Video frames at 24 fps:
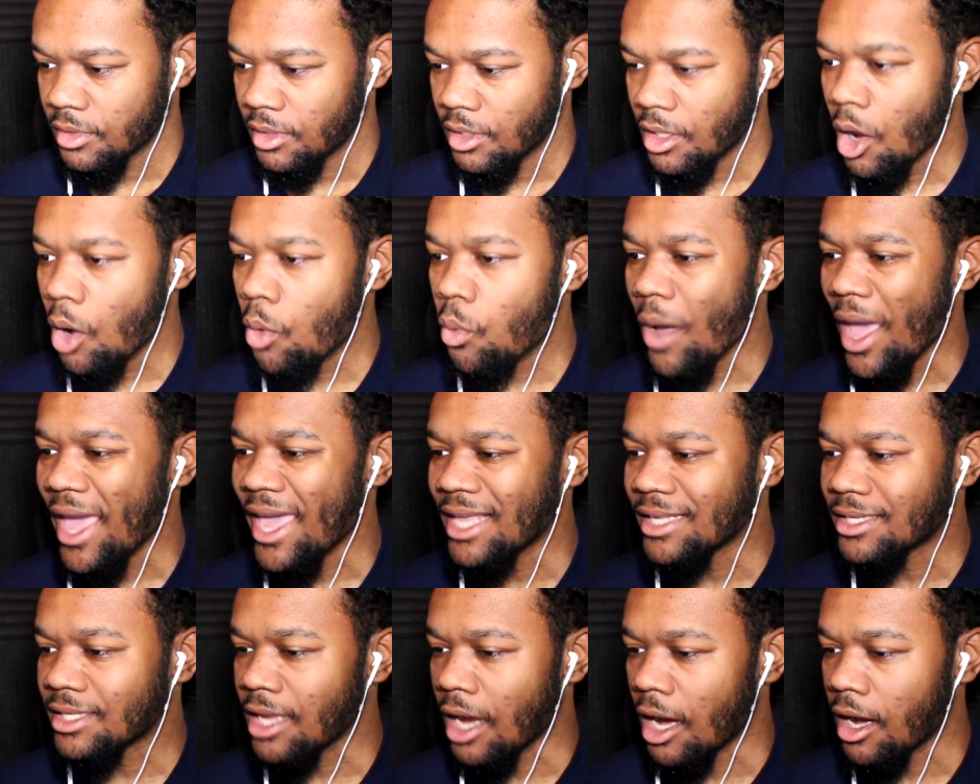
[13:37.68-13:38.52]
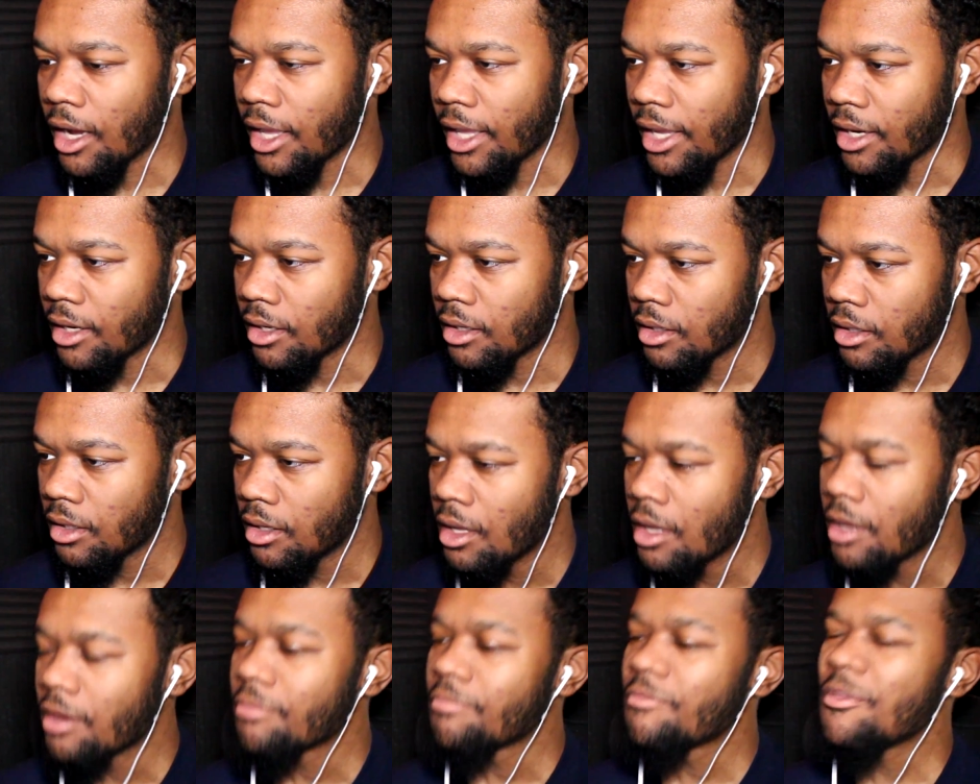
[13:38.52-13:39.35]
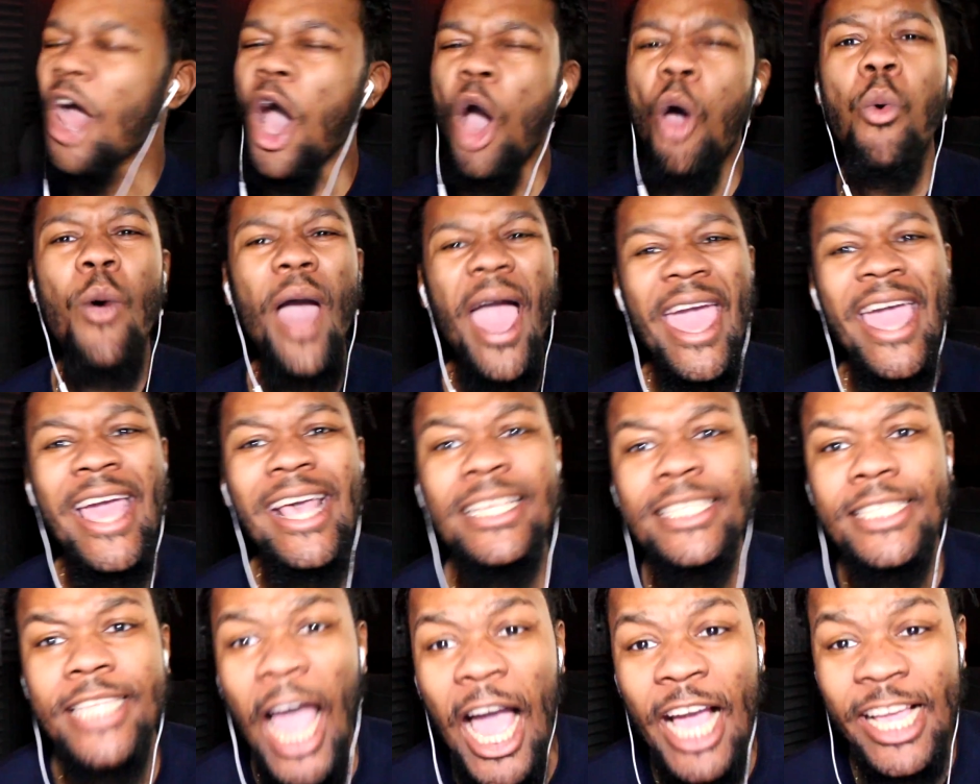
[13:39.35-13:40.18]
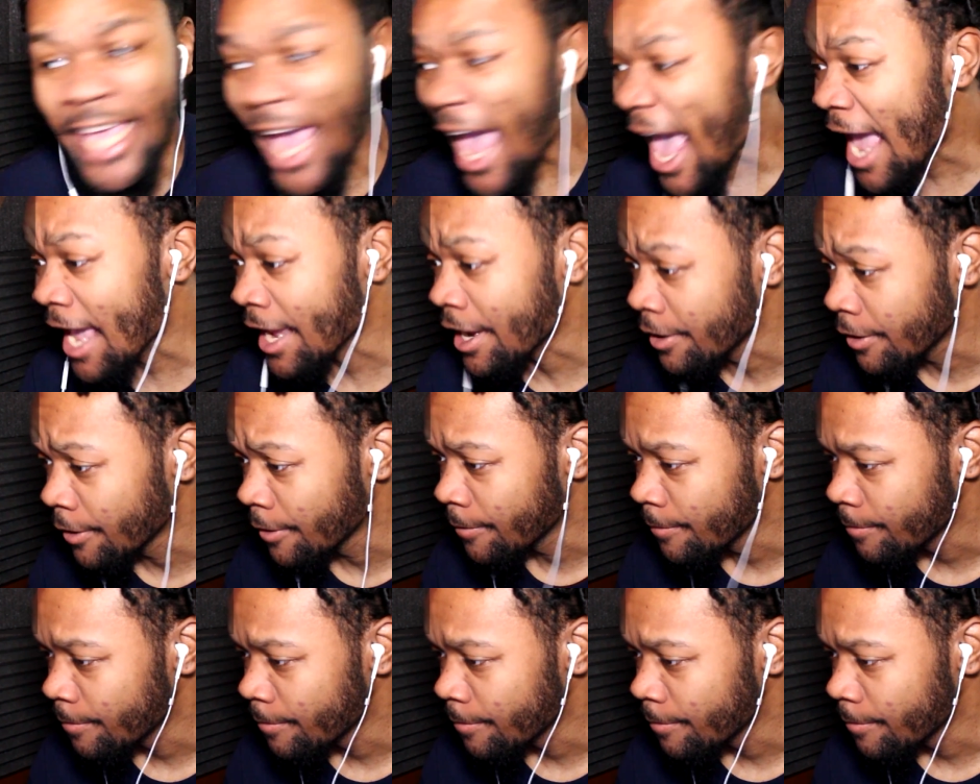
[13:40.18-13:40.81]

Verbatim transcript: No way he's dunking. No way he's dunking!